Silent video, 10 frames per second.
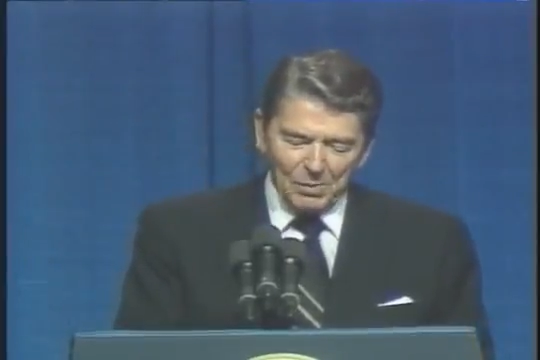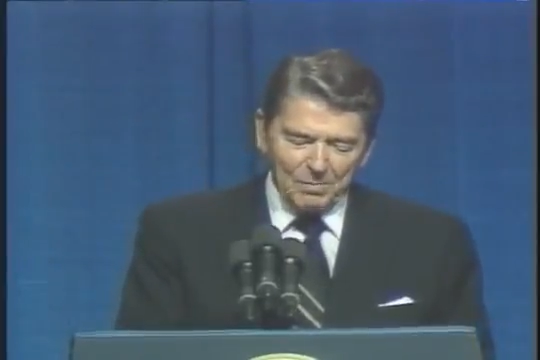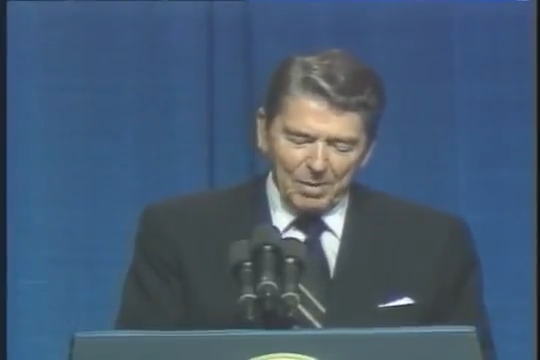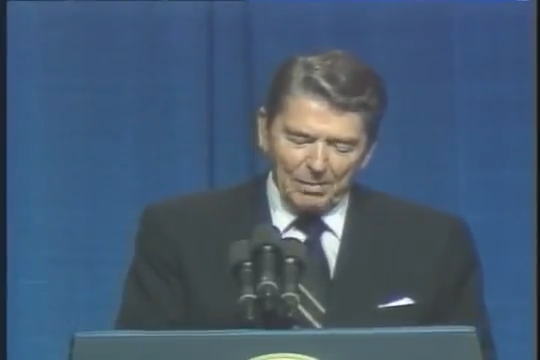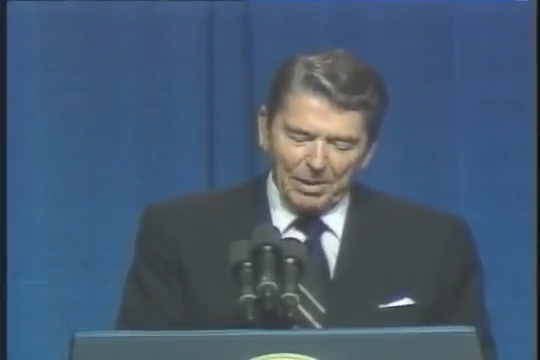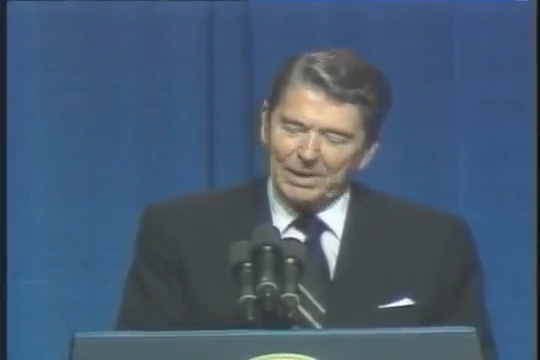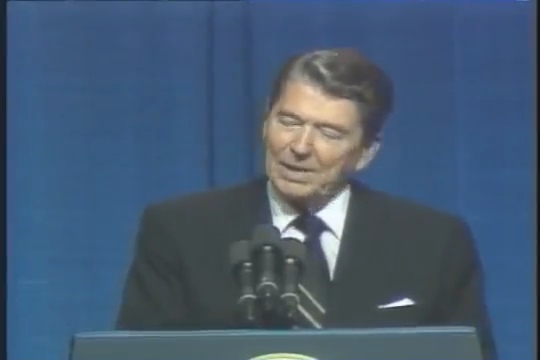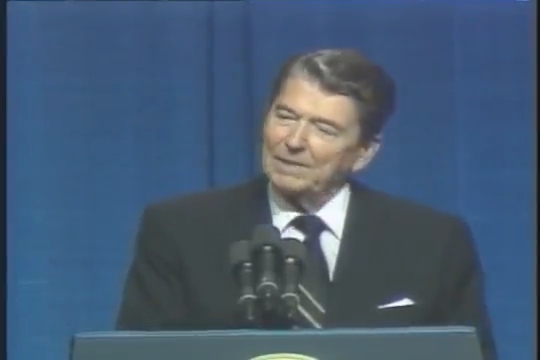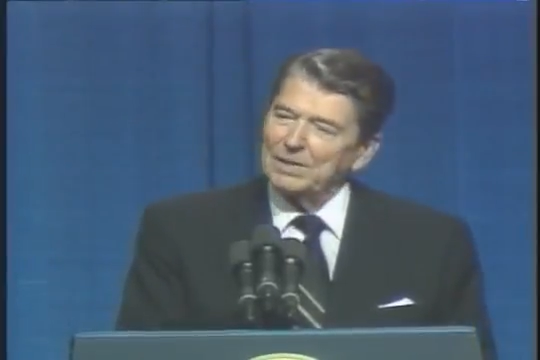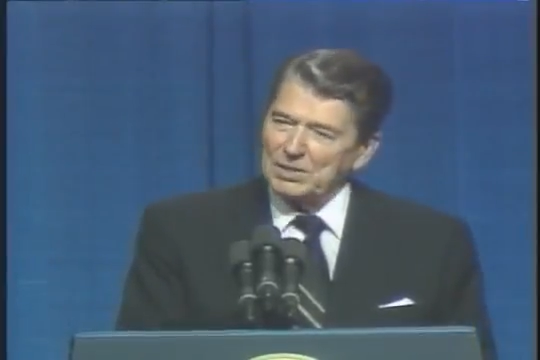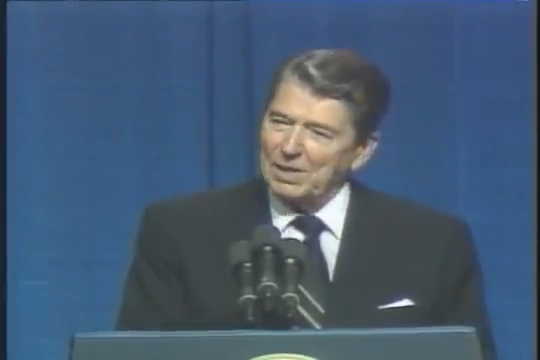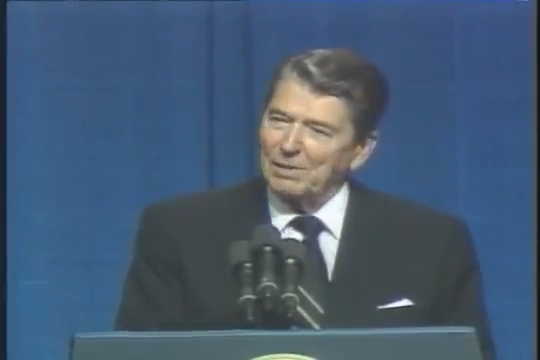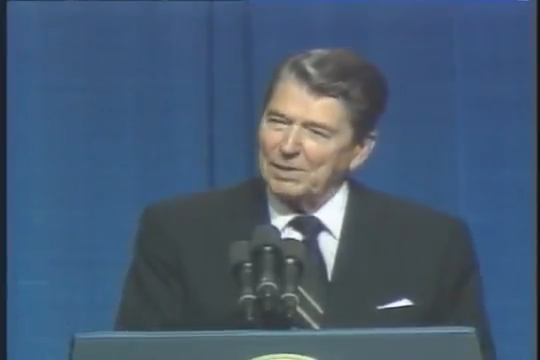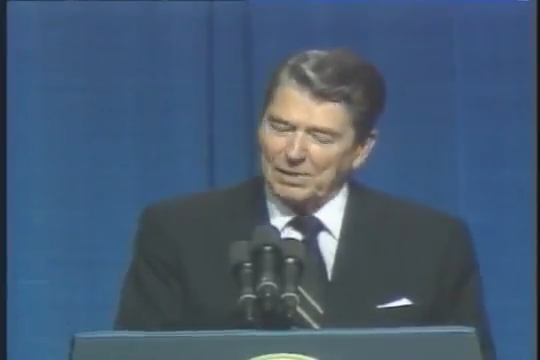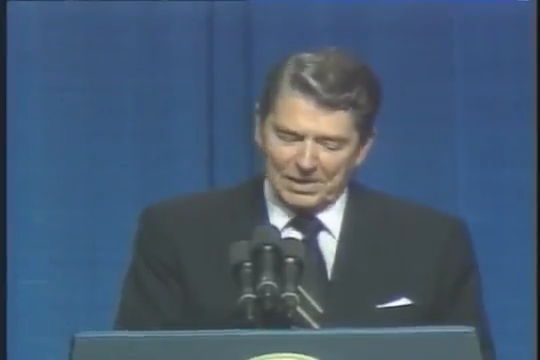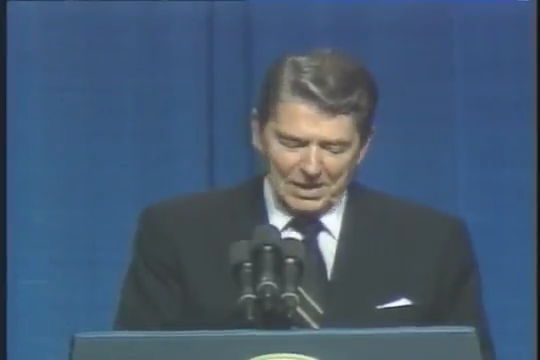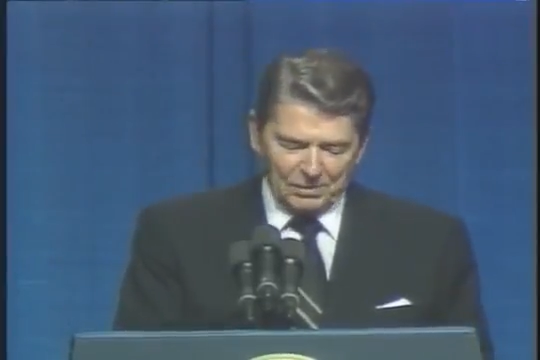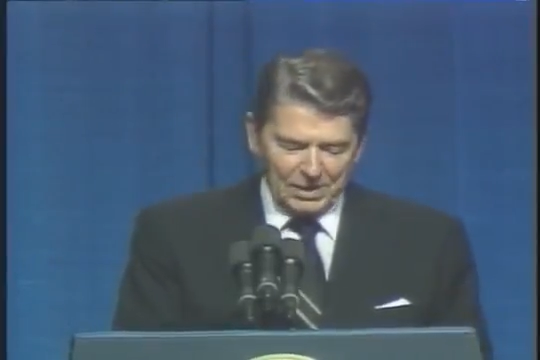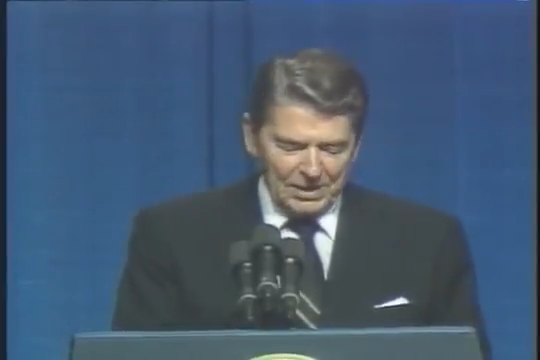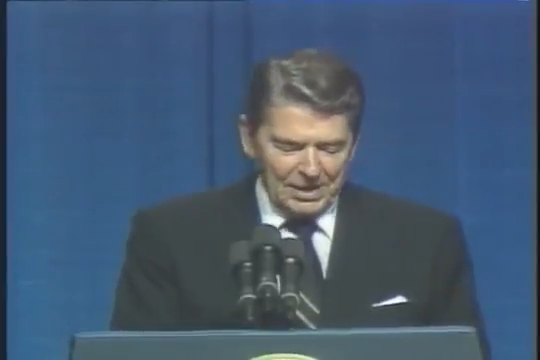Republican in this area of the
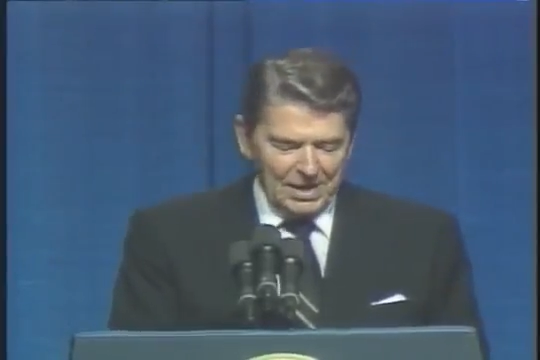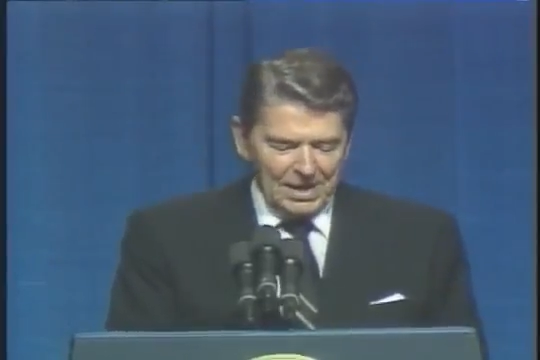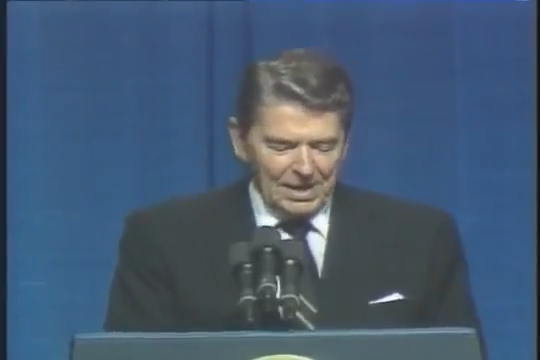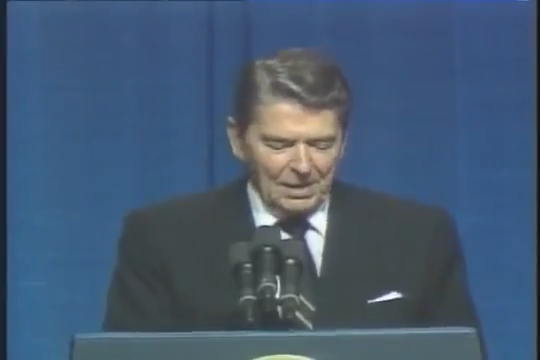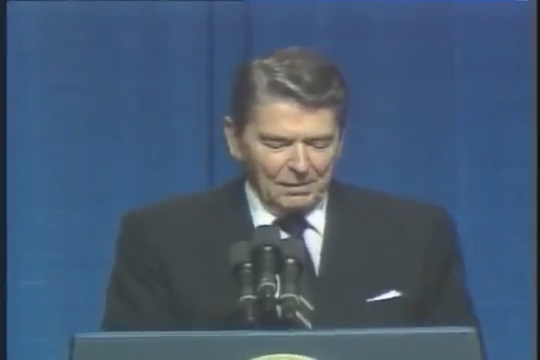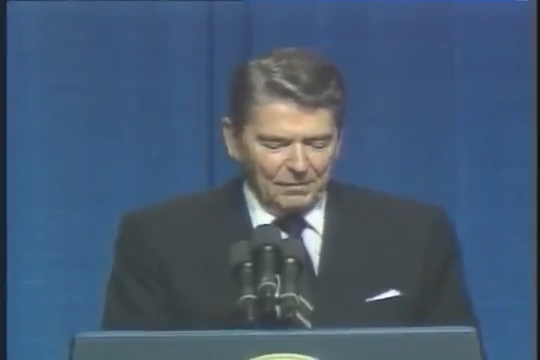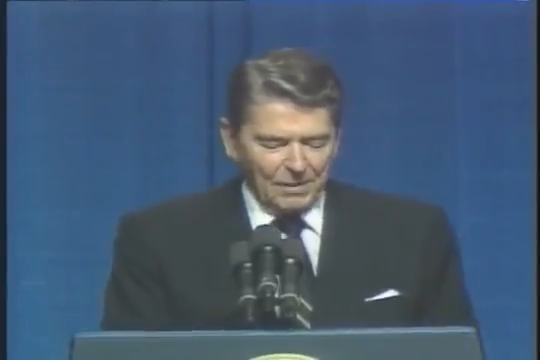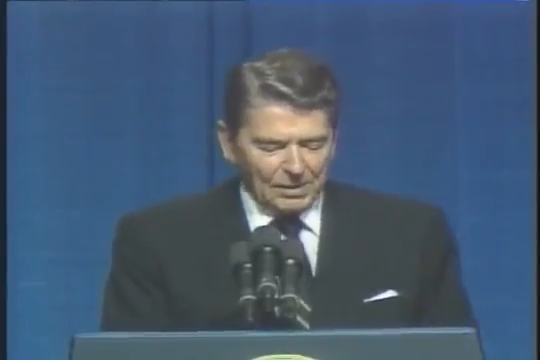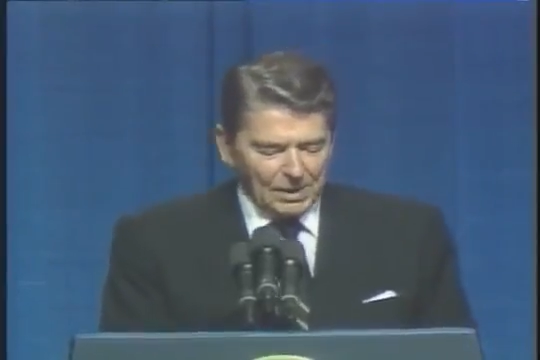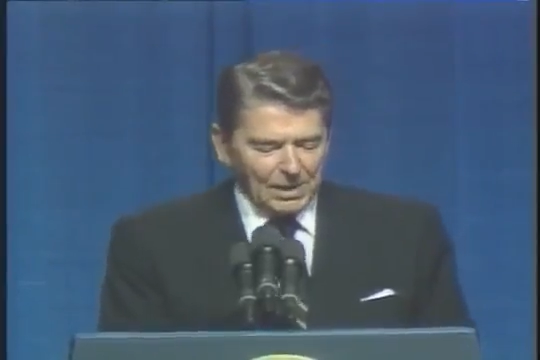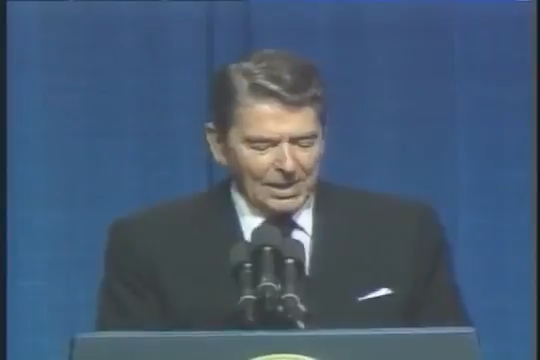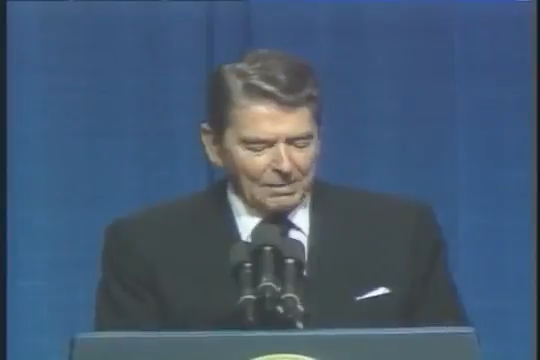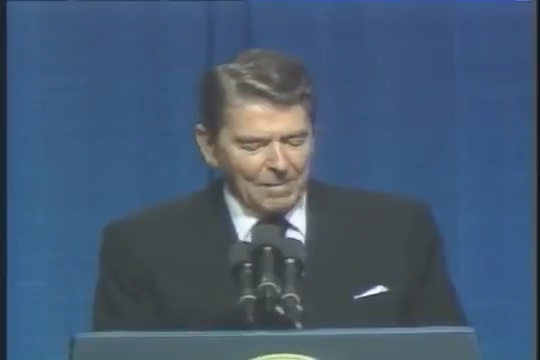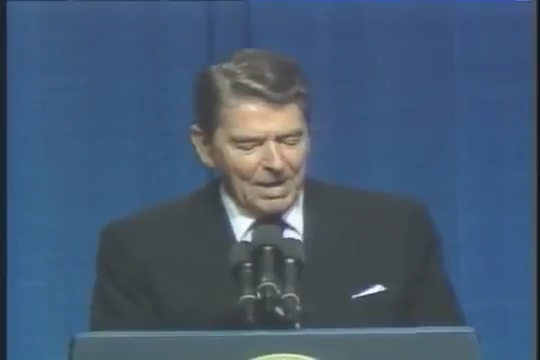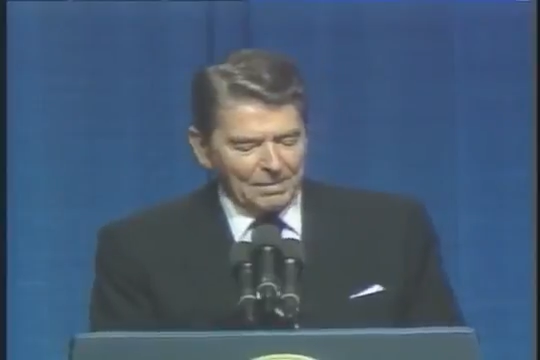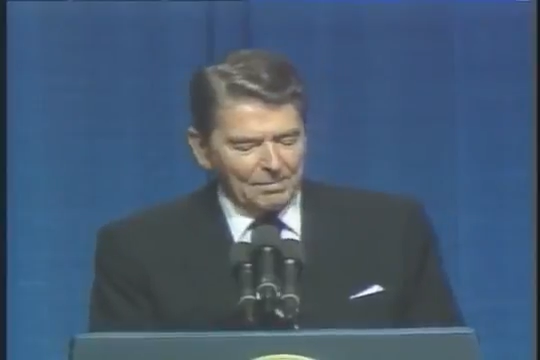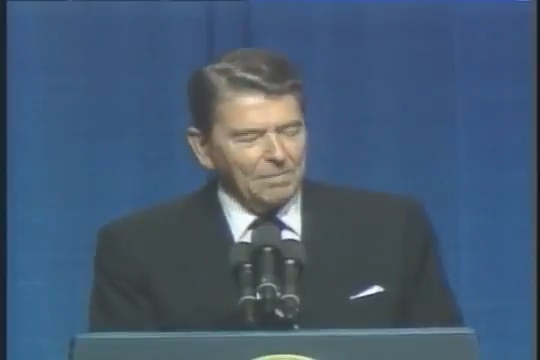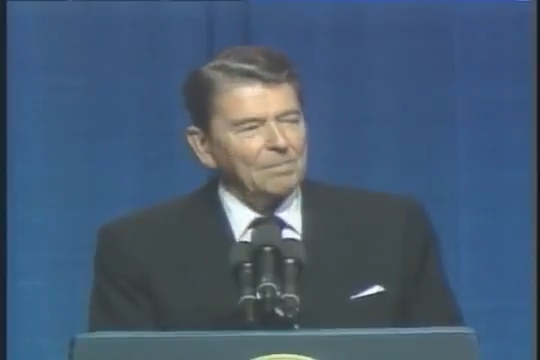country felt a little bit, by,